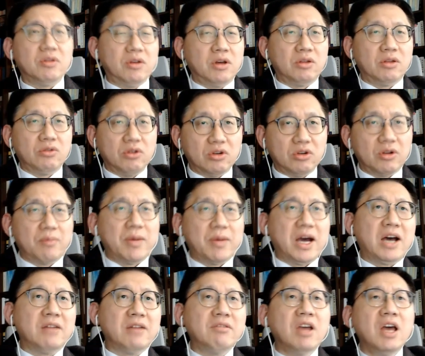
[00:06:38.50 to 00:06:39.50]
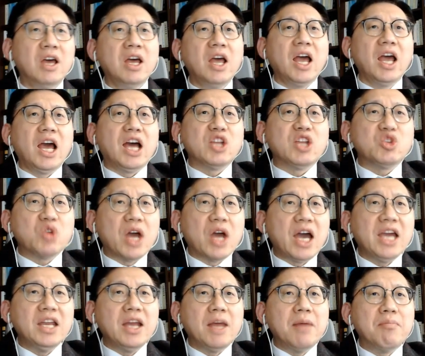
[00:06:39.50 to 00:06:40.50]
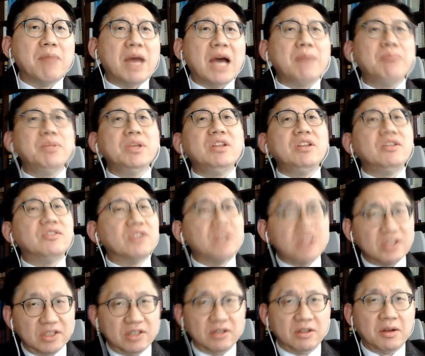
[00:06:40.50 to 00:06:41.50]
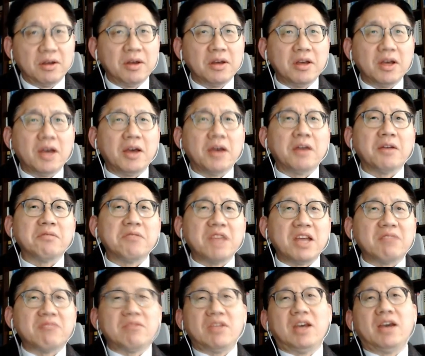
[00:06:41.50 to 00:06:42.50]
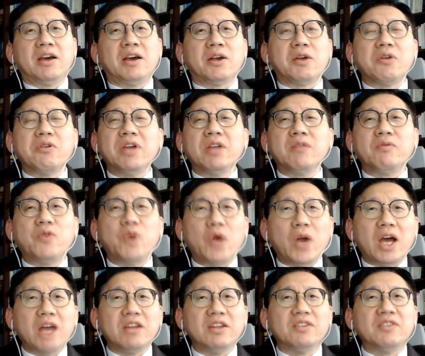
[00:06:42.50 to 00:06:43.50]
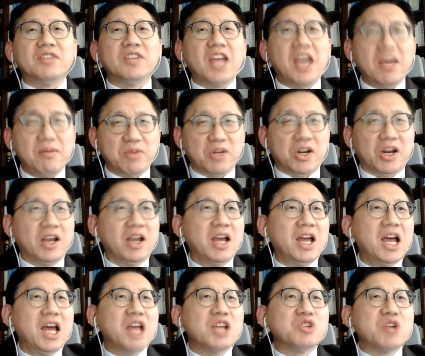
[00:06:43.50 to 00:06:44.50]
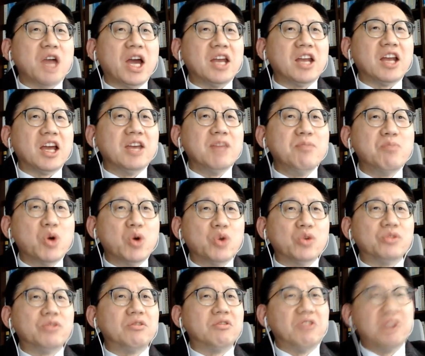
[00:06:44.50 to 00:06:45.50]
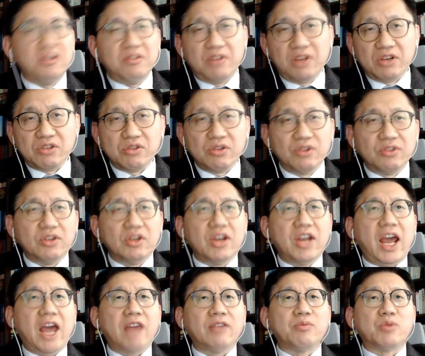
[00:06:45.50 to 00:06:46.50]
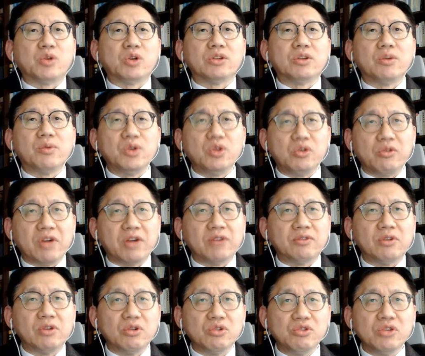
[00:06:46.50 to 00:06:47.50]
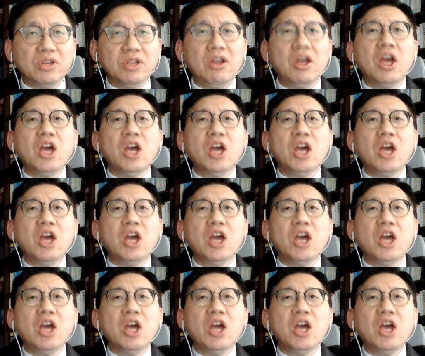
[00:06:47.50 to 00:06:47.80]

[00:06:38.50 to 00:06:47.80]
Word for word: about, China might be disheartened that Korea forgot its neighbor. China imposed restrictions on export of urea solution,